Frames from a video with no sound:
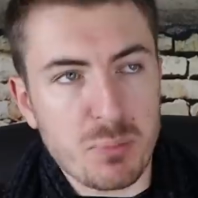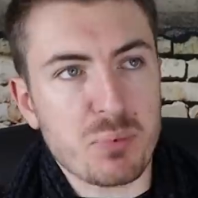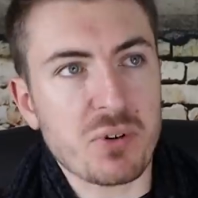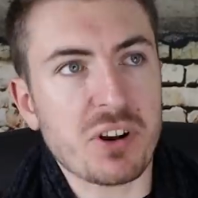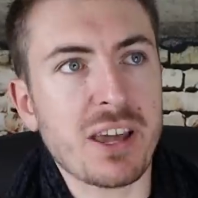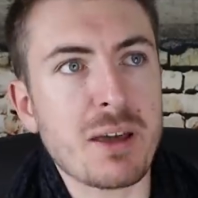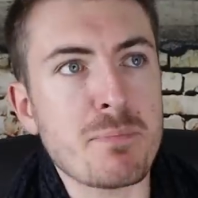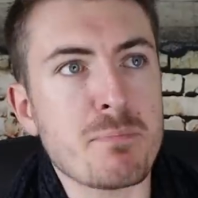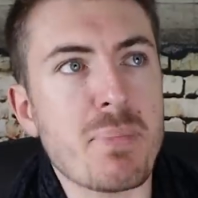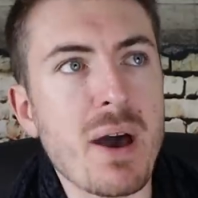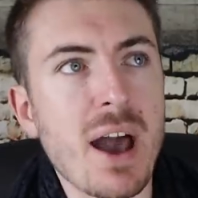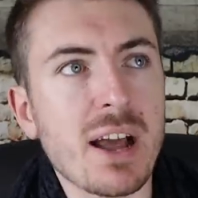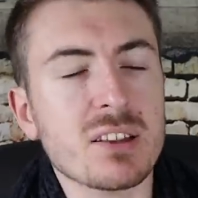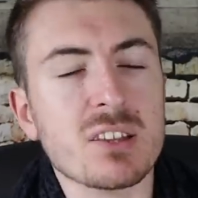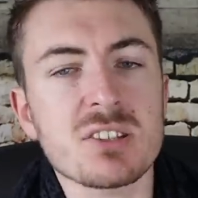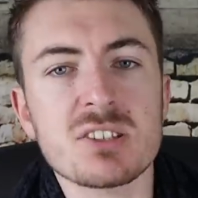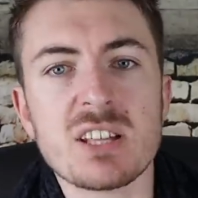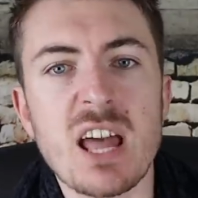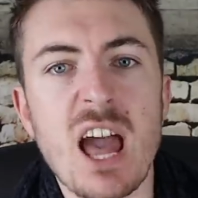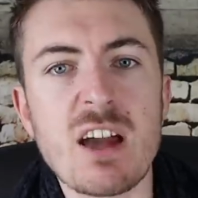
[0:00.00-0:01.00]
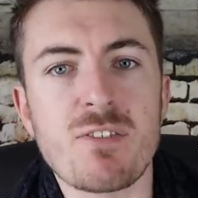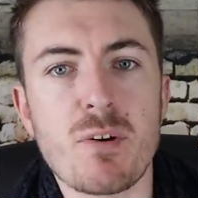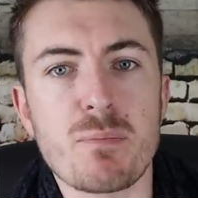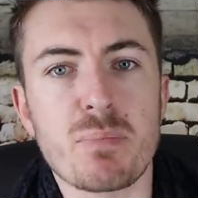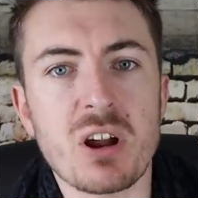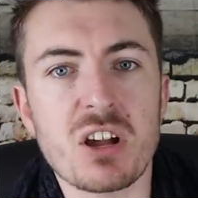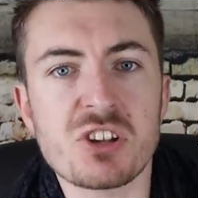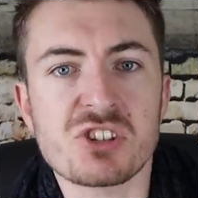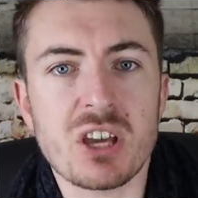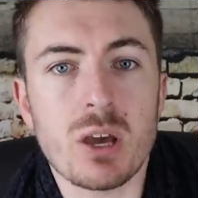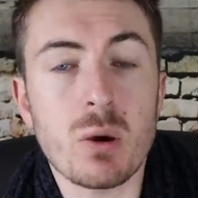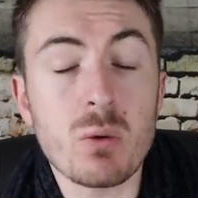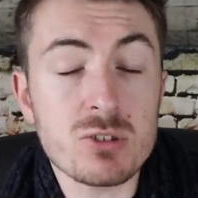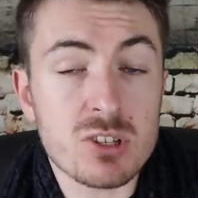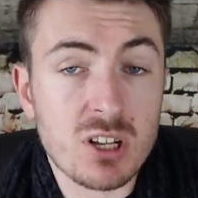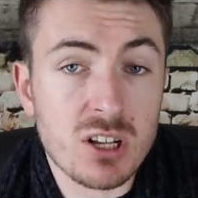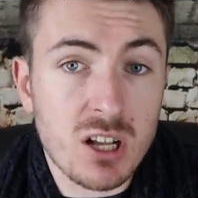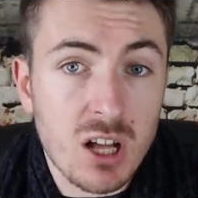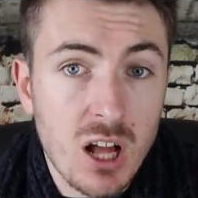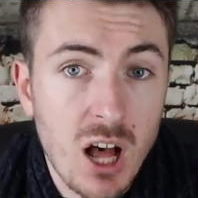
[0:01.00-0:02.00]
to bring him back to Stamford Bridge, it
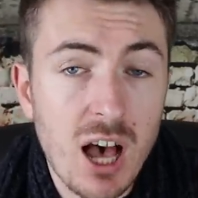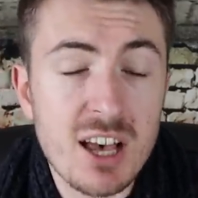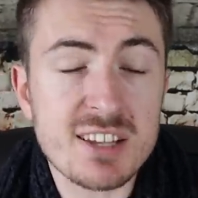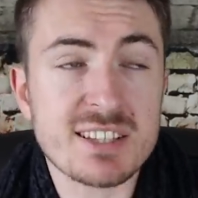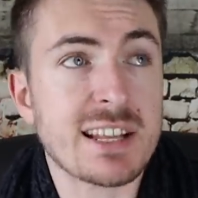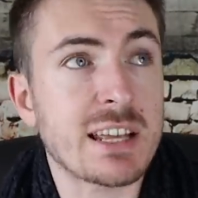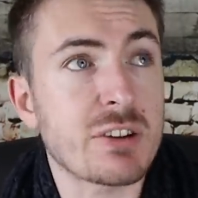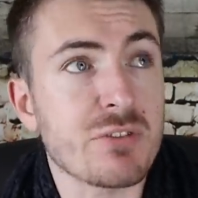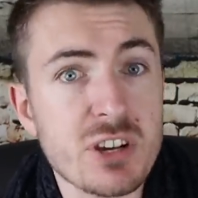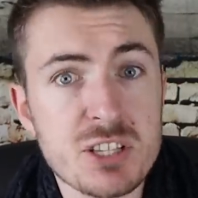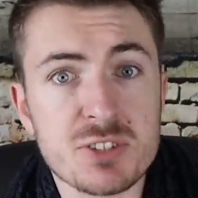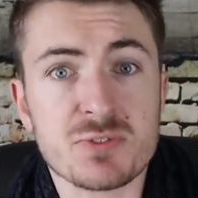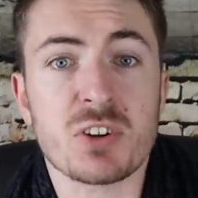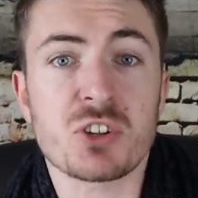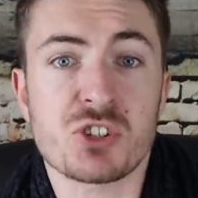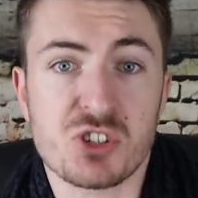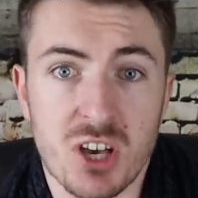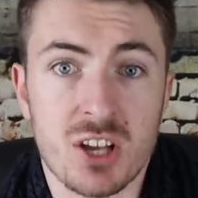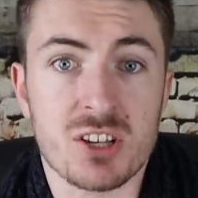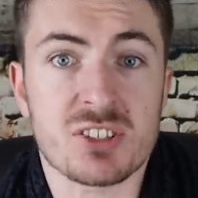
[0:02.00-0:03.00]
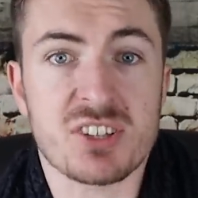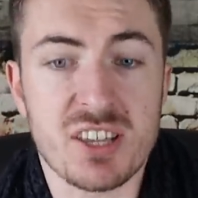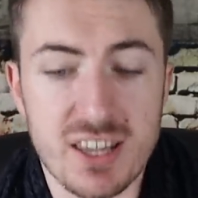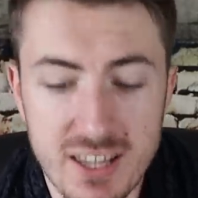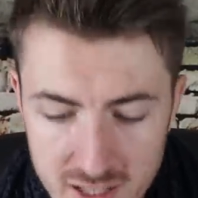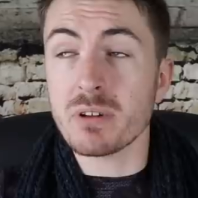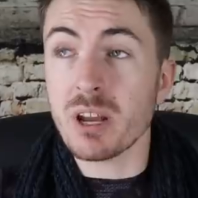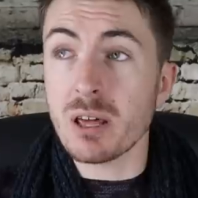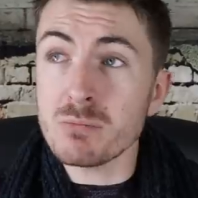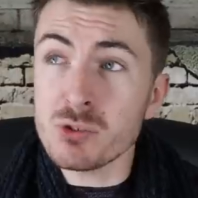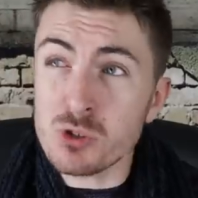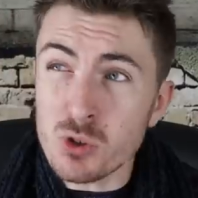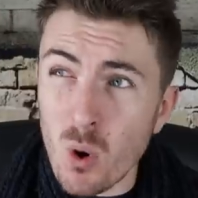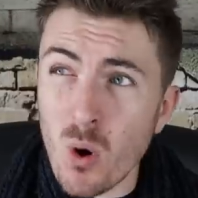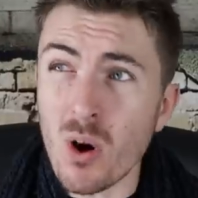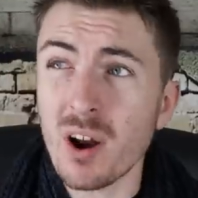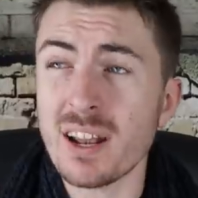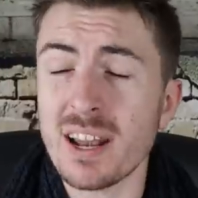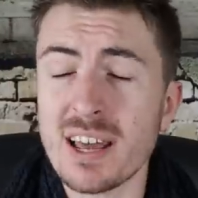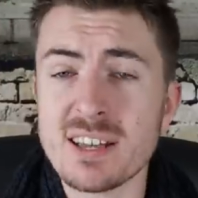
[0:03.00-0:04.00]
was a costly risk for Chelsea, but I'm
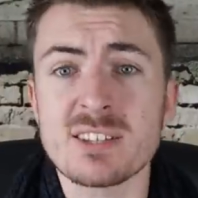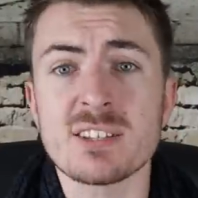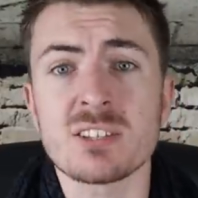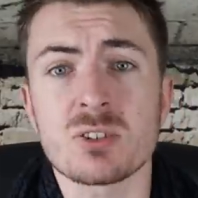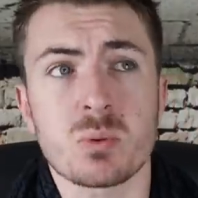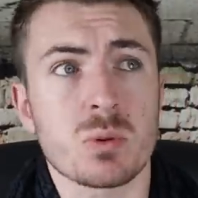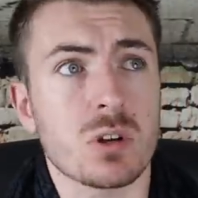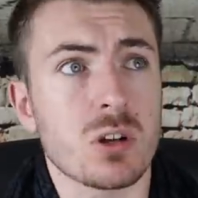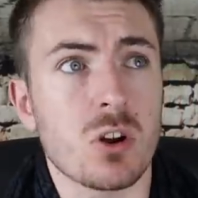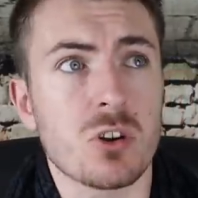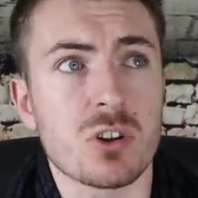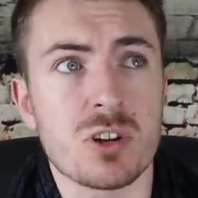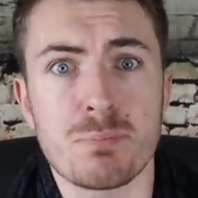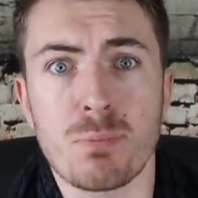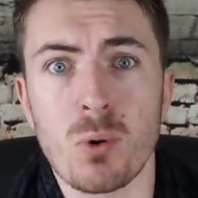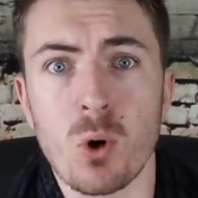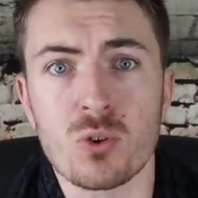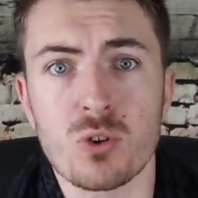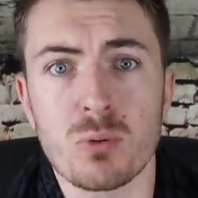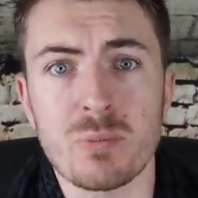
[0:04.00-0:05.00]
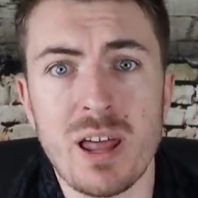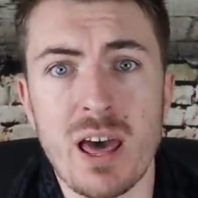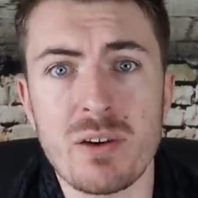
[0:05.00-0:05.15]
sure lessons were learned at boredom